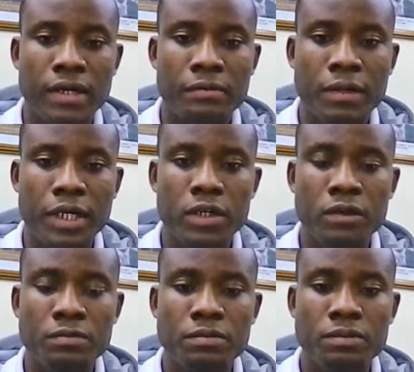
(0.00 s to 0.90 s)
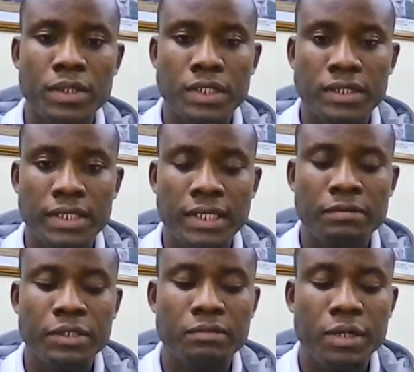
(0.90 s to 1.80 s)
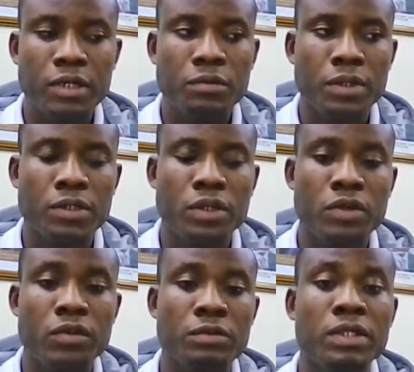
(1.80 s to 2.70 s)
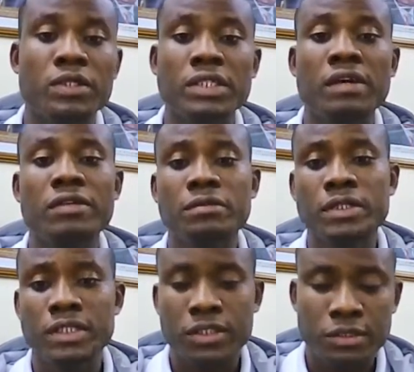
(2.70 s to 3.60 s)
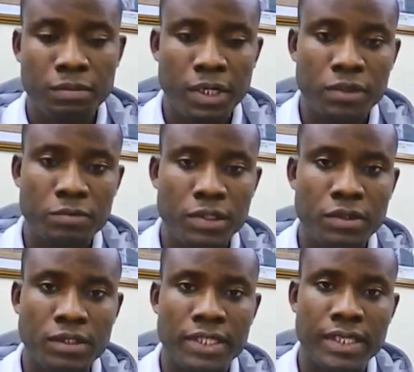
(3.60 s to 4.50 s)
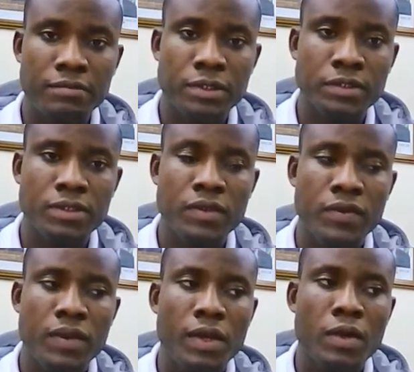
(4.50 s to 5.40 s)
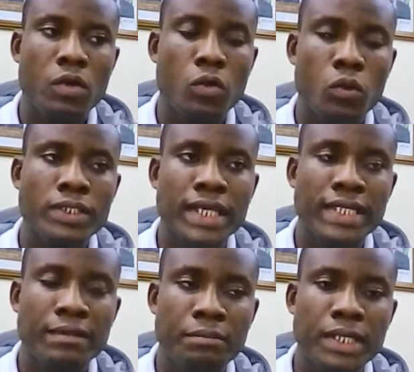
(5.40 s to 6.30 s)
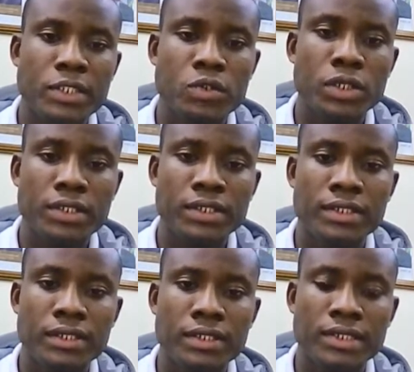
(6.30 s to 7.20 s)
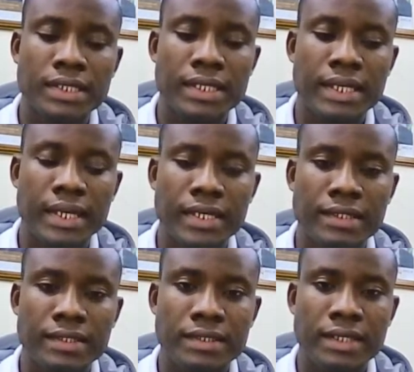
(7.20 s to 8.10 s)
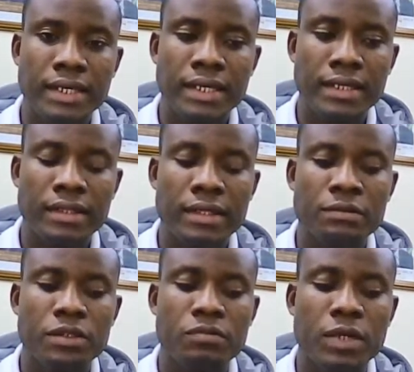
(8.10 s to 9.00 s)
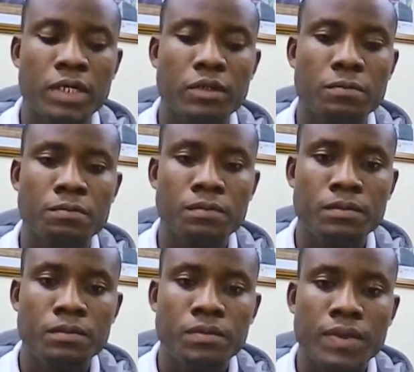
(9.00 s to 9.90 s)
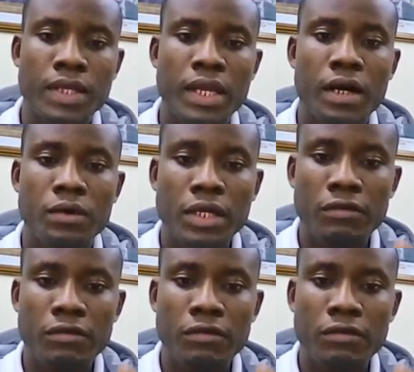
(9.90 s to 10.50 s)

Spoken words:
backup, database backup and recovery, because everybody does backup now and then, but what are the best strategies in terms of backup? I'll give